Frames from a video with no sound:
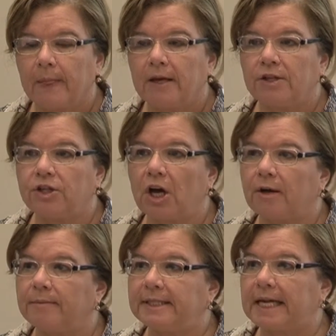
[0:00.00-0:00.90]

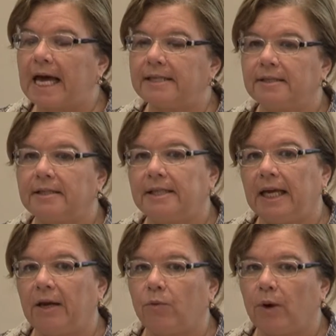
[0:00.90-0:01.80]
circumstances
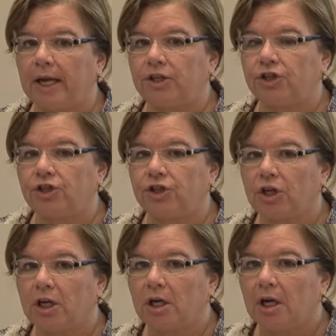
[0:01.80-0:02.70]
in which,
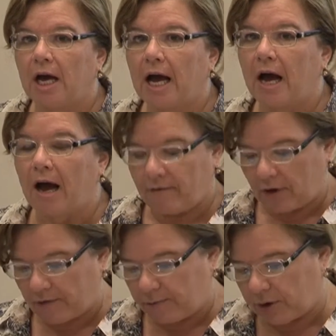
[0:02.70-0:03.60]

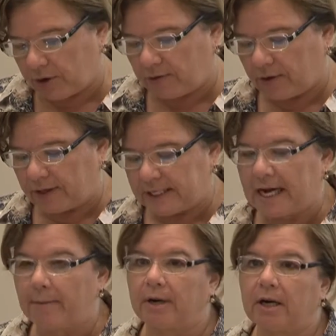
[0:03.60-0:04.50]
I've put it further
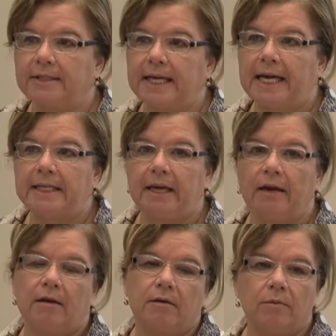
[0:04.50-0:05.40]
down, but I'll say it
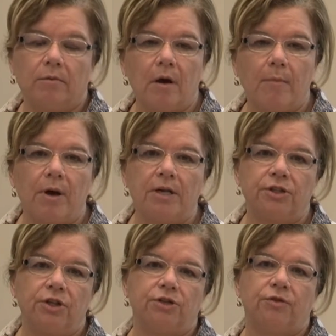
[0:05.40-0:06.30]
here, a
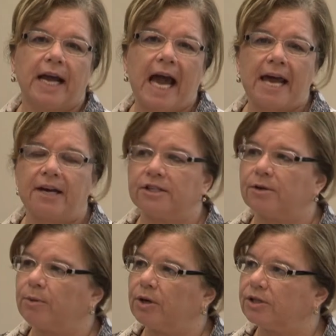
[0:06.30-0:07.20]
person who's regarded as a
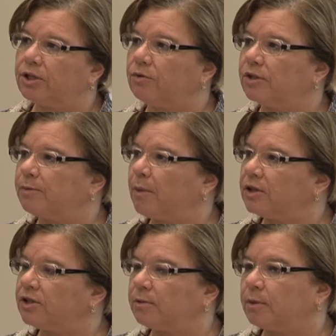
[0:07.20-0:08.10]
person
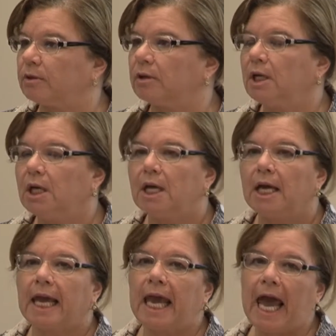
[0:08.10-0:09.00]
responsible
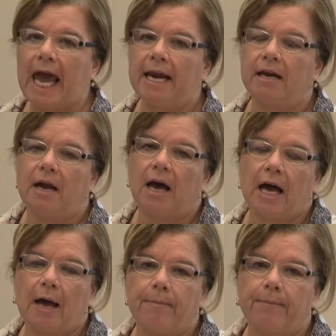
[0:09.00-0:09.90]

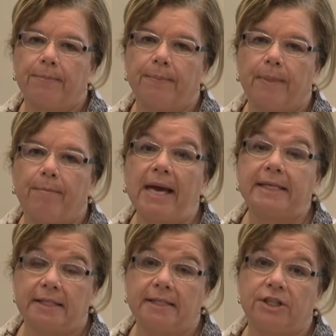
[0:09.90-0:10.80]
can make
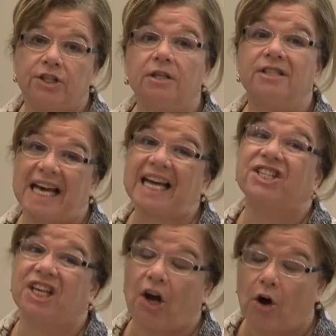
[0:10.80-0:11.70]
decisions
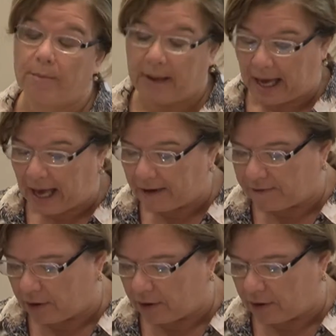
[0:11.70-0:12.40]
actually on behalf